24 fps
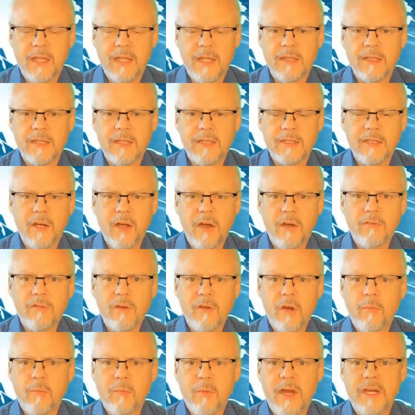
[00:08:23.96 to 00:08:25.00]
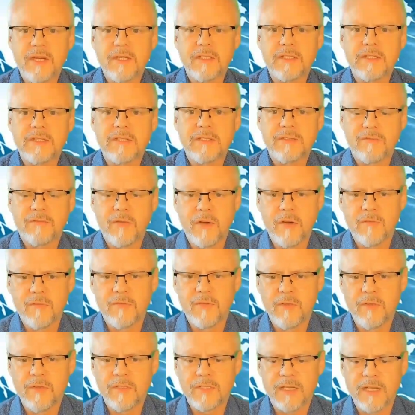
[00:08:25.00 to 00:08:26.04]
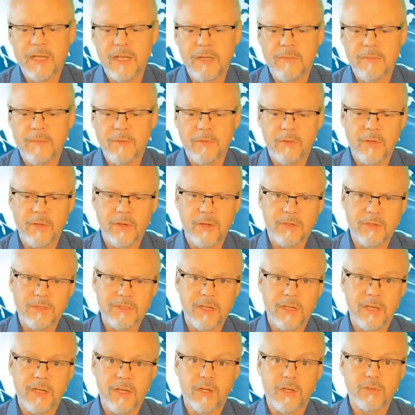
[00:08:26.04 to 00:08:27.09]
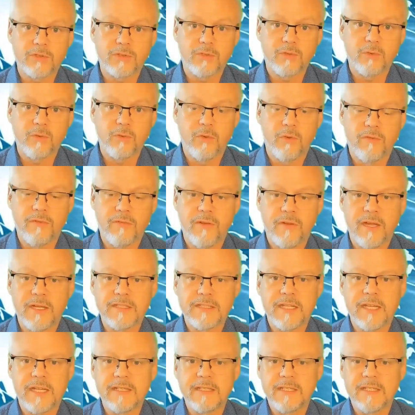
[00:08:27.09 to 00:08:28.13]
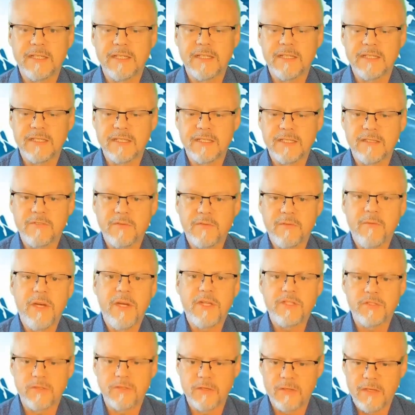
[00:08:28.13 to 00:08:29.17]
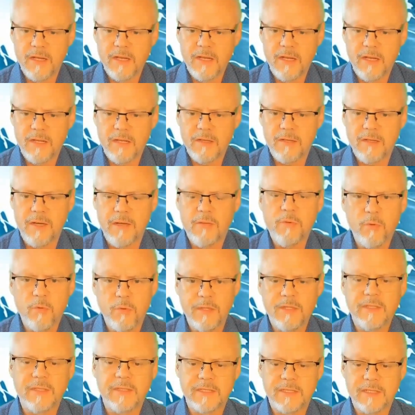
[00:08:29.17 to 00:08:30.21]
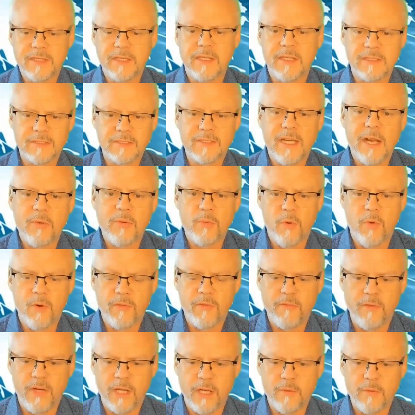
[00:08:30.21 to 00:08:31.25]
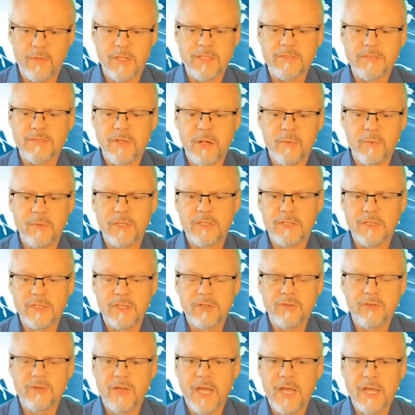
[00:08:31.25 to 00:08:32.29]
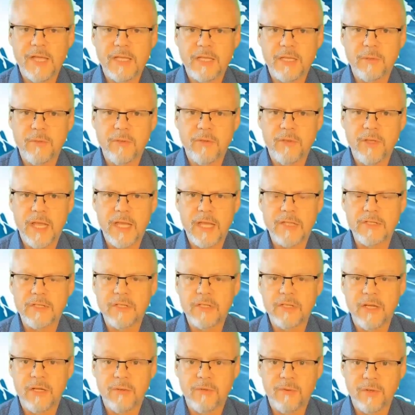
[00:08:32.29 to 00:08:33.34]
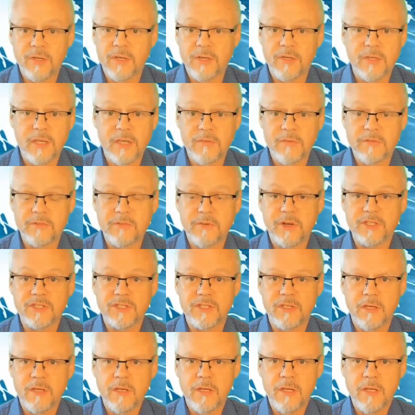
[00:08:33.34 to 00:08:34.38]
These covert operations evolved over time to include psychological warfare centered in disinformation, and more recently into cyber warfare with disruptions in trade, communication, and critical infrastructure.